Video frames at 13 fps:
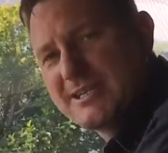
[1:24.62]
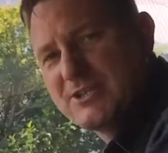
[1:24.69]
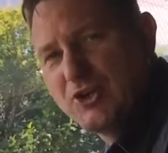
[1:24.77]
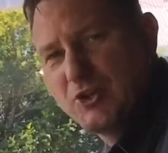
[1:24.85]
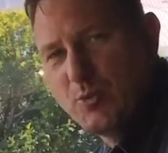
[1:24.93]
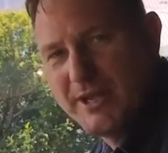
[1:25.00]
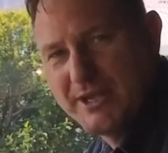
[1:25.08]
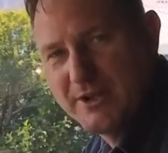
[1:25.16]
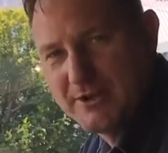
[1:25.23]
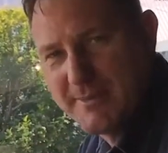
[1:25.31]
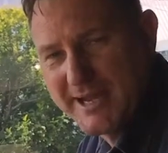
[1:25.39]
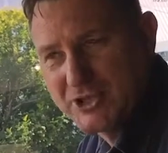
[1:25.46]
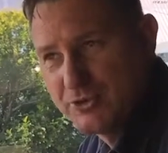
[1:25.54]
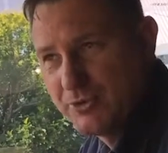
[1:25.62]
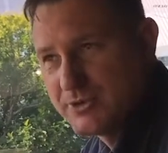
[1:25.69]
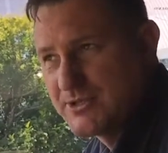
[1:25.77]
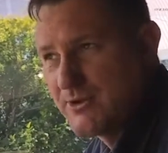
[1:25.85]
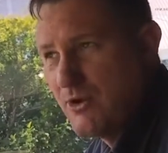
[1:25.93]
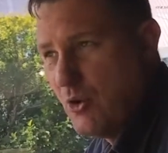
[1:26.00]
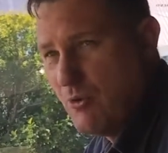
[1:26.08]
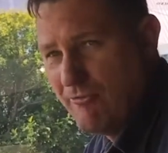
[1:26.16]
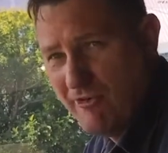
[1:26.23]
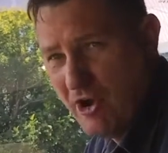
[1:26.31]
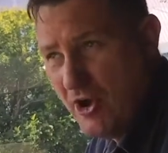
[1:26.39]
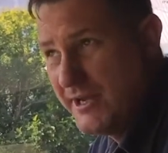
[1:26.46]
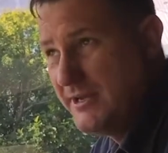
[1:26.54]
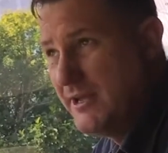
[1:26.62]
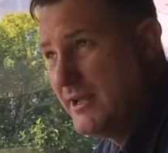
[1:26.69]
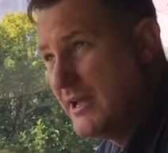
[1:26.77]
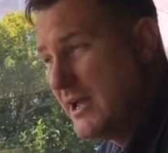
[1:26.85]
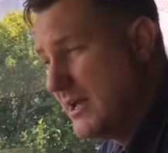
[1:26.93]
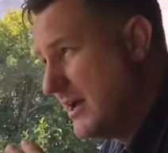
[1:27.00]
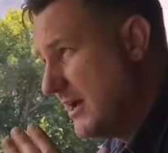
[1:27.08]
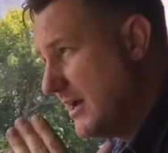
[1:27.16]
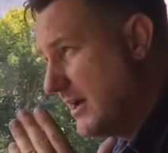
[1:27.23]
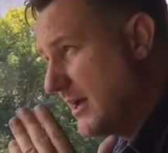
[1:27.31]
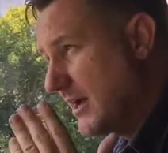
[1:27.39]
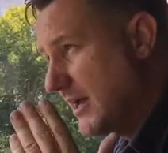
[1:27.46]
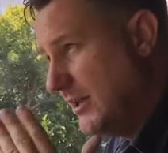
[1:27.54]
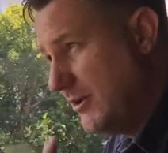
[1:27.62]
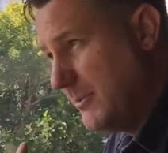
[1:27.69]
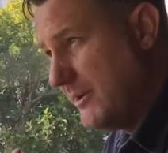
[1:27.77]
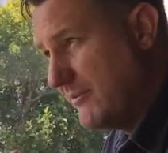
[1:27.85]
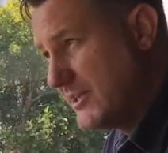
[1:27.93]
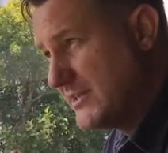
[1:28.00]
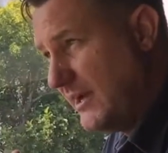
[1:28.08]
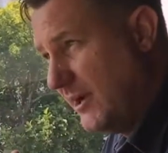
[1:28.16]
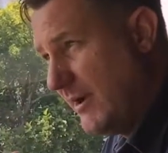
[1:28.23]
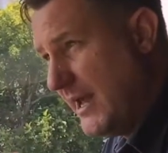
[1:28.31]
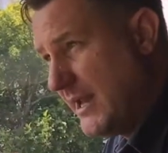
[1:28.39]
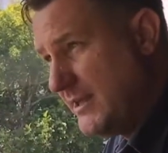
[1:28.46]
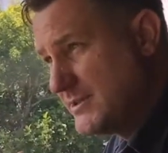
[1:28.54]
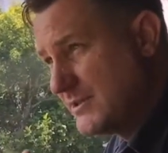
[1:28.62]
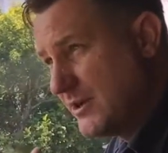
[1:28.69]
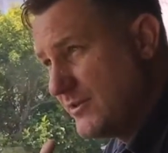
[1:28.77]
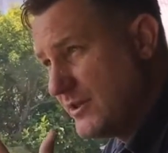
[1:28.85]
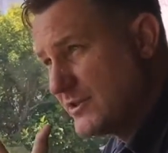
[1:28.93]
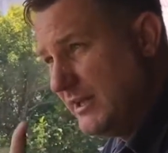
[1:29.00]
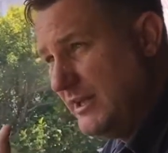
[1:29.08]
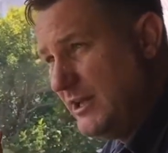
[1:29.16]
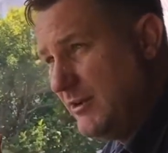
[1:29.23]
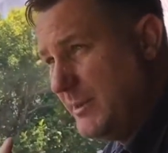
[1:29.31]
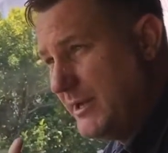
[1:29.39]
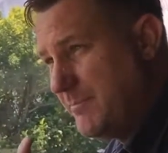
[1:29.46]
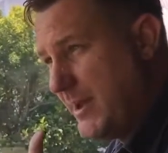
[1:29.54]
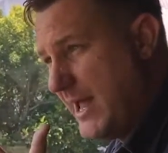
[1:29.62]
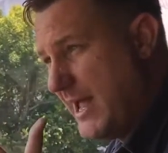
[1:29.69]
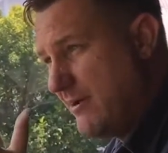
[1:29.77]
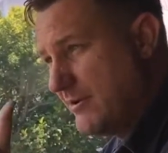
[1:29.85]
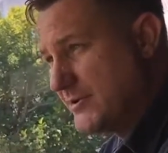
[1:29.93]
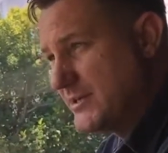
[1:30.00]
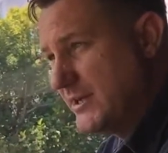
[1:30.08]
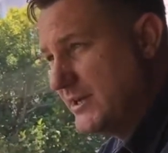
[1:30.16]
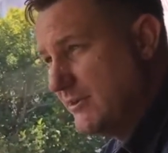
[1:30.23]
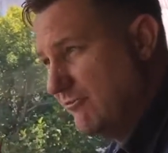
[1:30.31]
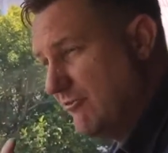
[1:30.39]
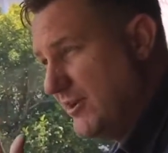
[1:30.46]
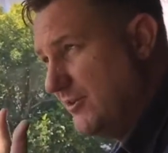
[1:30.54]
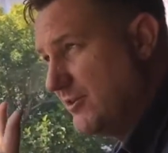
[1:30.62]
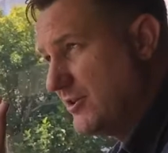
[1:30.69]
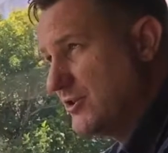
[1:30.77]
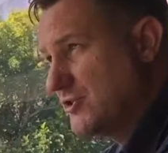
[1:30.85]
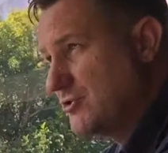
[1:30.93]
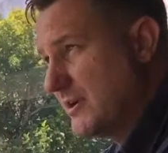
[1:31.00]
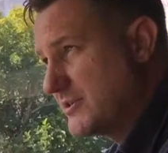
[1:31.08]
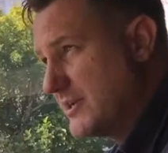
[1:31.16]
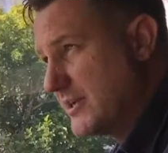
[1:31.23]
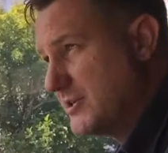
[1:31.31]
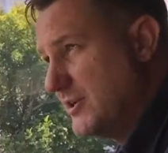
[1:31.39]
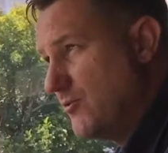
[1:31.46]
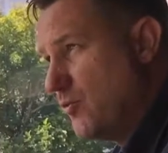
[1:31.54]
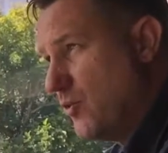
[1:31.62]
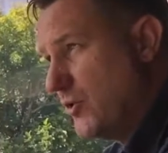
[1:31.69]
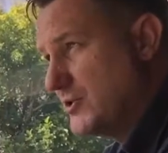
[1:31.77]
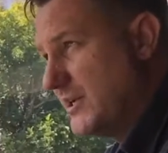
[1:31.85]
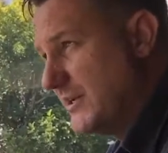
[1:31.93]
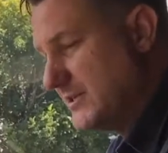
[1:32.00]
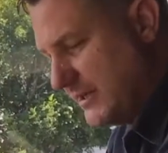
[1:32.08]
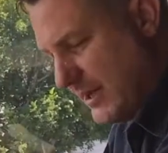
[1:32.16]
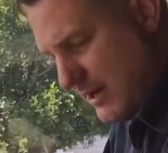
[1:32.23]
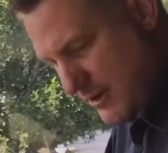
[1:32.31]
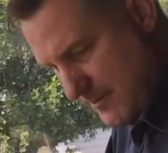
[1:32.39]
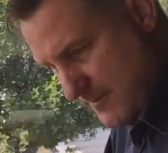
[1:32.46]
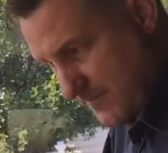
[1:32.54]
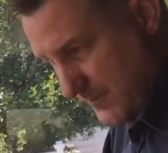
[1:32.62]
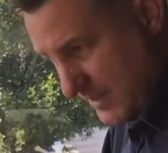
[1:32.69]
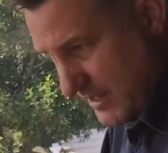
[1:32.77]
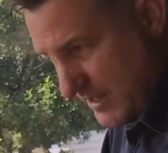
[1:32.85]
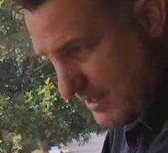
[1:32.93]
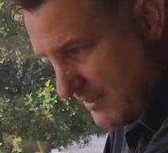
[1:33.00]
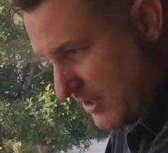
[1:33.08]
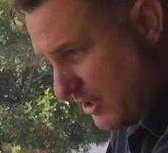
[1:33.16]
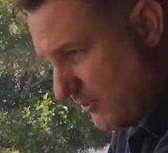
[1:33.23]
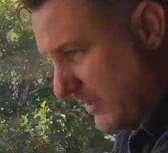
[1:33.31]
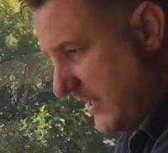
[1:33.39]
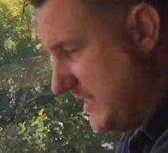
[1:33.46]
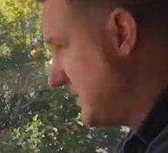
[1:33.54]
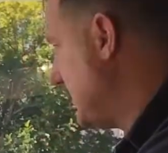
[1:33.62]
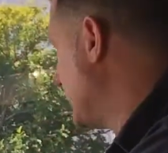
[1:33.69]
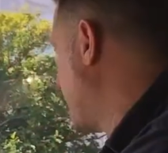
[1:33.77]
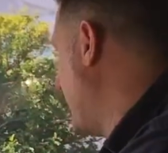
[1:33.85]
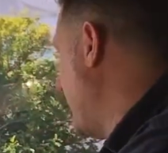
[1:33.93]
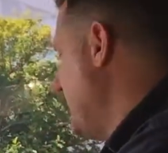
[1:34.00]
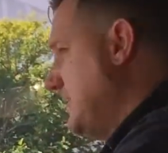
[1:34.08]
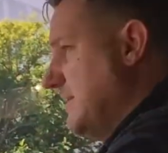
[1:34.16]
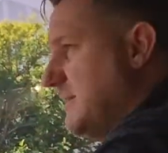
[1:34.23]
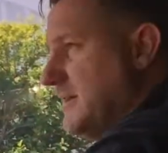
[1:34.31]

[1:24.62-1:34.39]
outside the window to make sure it's all fine. A little bit of accelerator, so there's a little bit of power, so you can feel that the truck's actually wanting to go. Then I release this brake.